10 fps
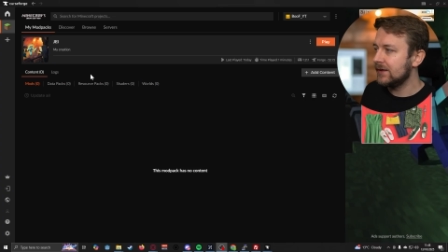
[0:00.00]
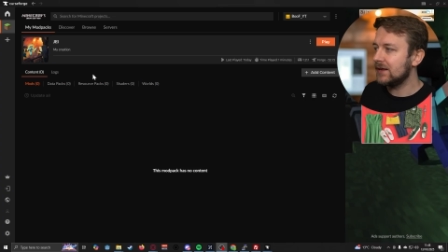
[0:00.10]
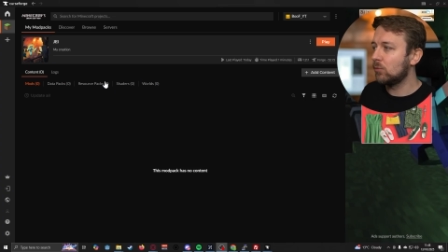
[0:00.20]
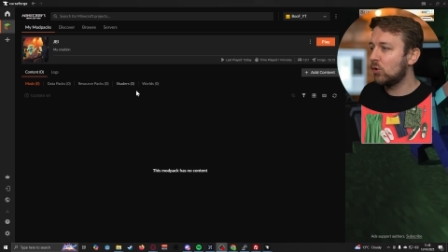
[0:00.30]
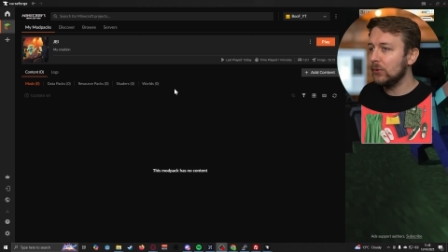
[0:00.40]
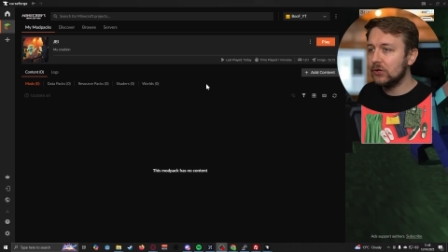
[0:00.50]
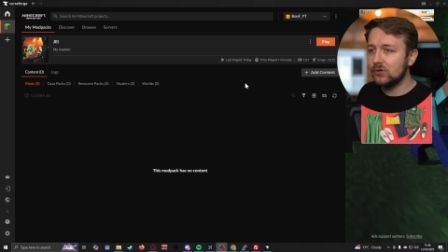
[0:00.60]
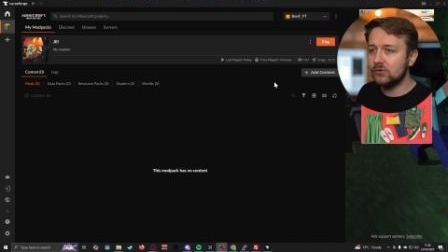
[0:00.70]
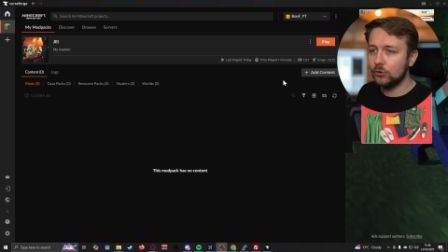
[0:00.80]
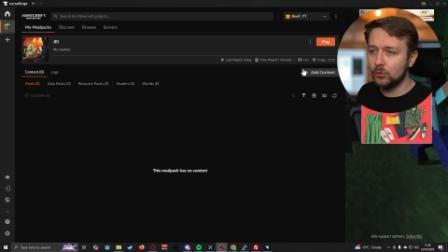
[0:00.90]
Now, what we
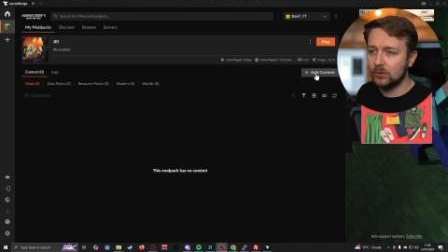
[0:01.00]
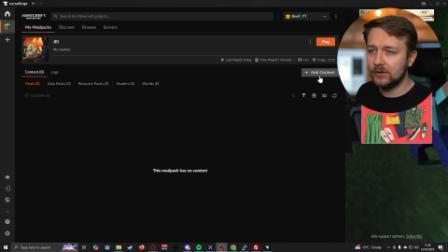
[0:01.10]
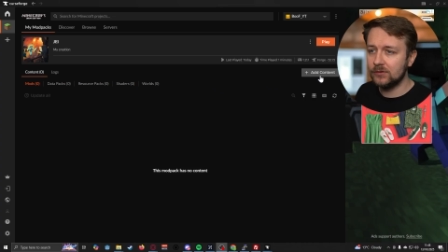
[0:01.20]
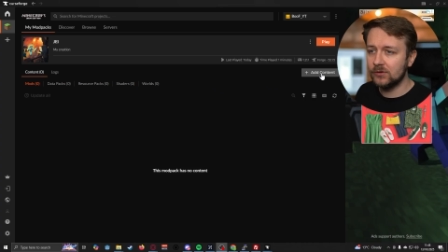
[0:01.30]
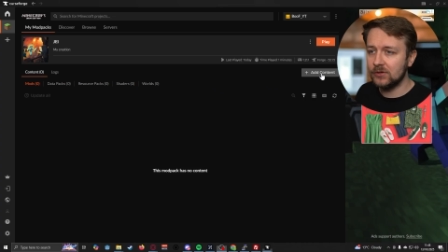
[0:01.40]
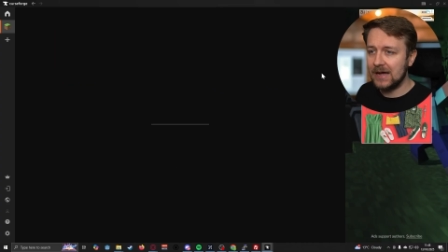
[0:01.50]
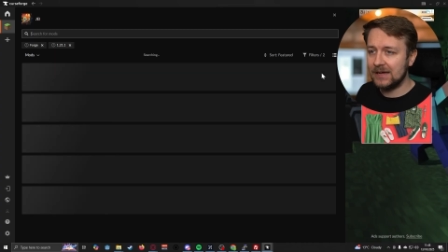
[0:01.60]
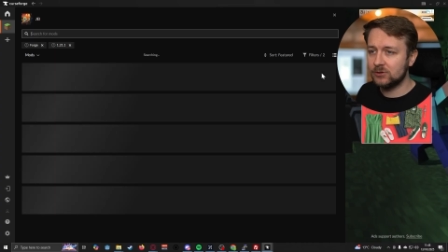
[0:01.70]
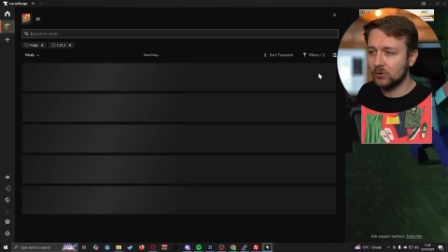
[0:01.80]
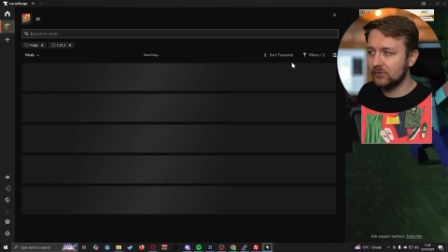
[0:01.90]
could do is go to
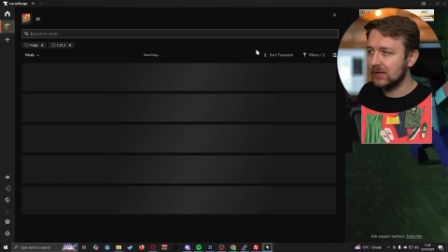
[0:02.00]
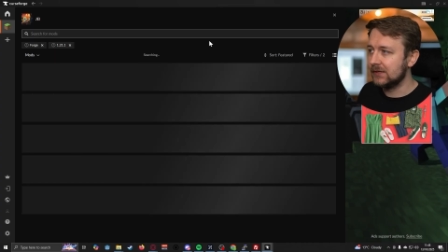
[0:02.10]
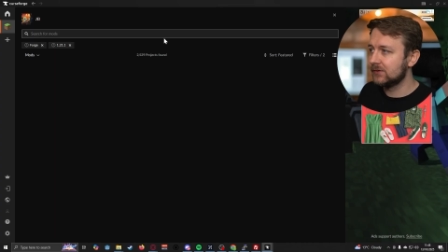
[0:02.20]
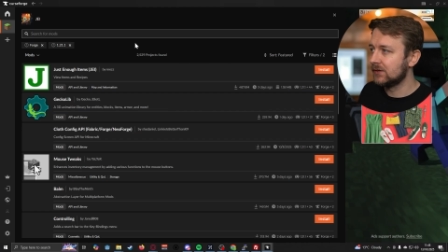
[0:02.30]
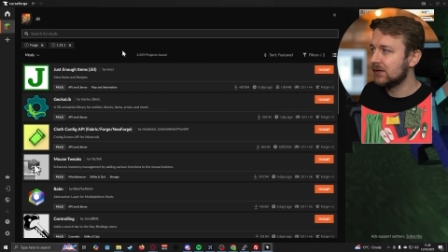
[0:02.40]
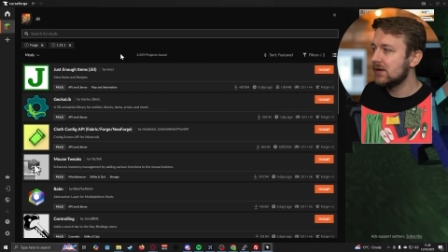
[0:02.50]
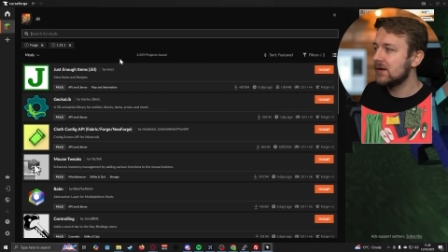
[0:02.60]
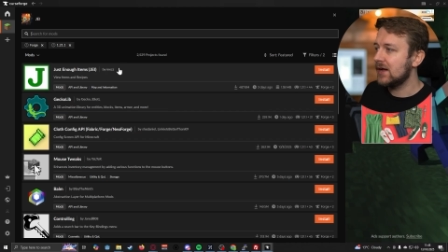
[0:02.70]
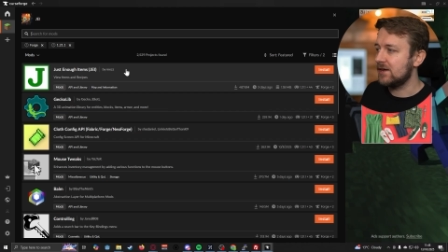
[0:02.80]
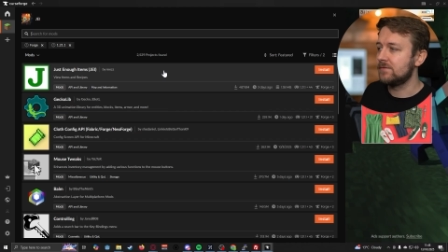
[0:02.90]
add content
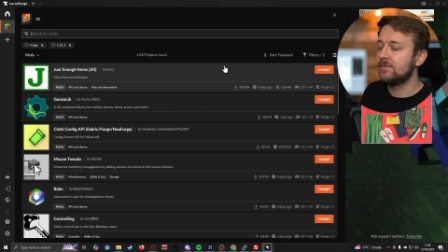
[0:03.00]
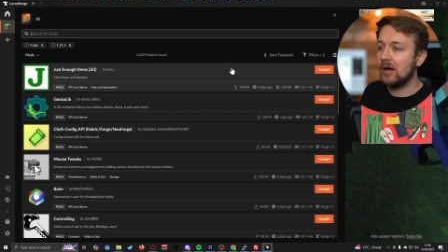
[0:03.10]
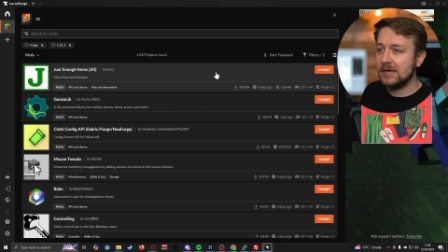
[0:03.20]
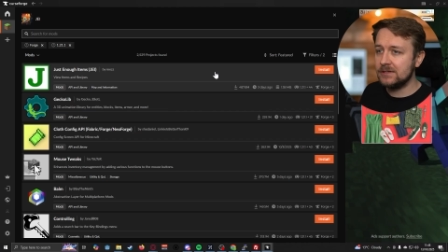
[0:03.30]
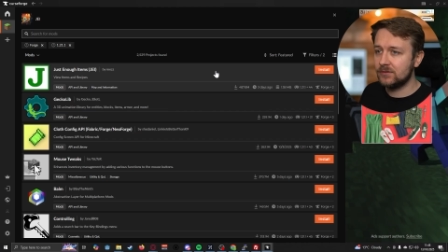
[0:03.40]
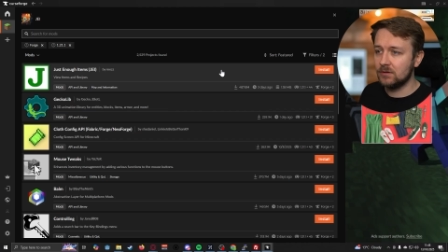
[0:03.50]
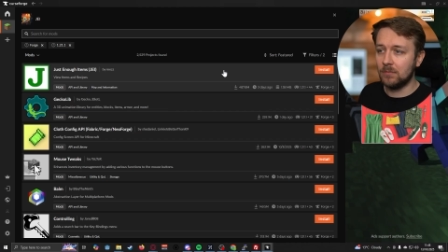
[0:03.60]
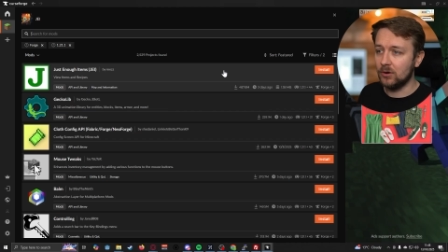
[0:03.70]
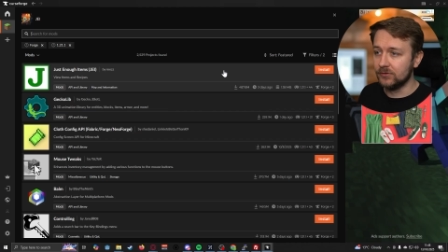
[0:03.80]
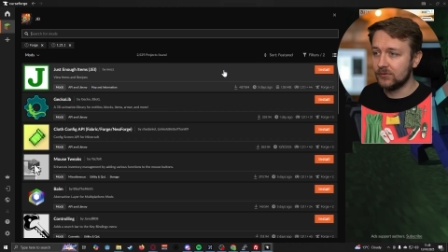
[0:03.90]
and find the
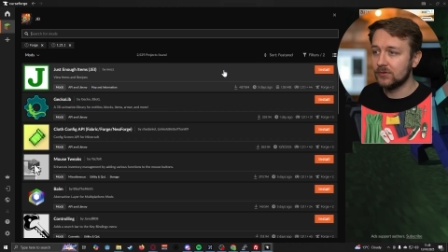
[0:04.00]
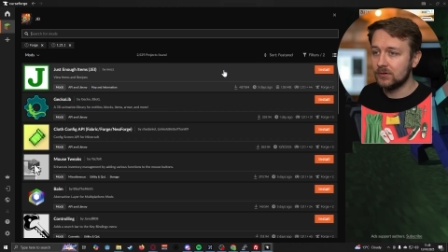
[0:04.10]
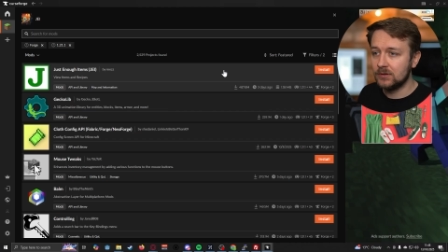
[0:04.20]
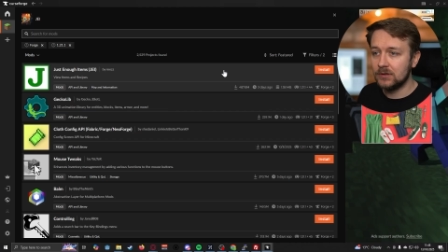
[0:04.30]
mods